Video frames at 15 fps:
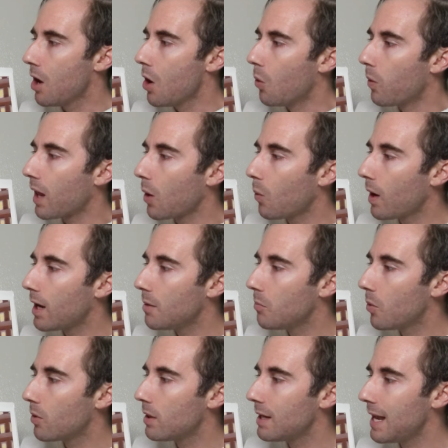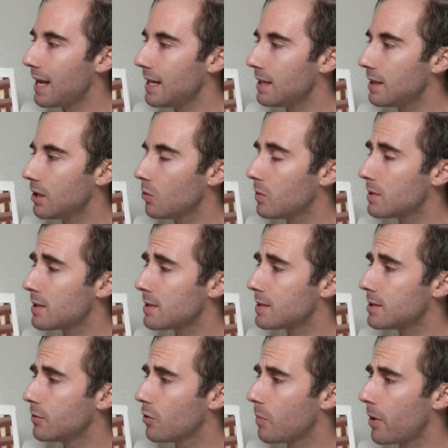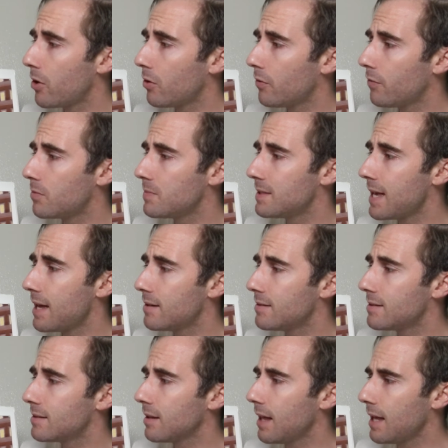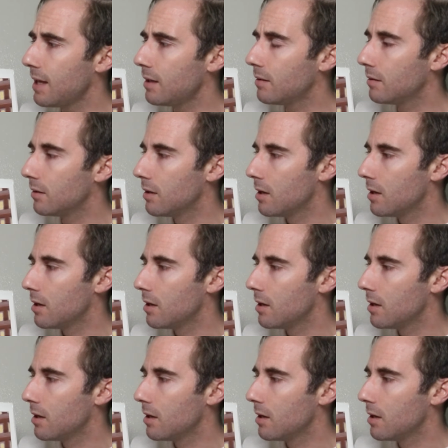What I wanted more than anything was a silver barrel from Santa's sleigh.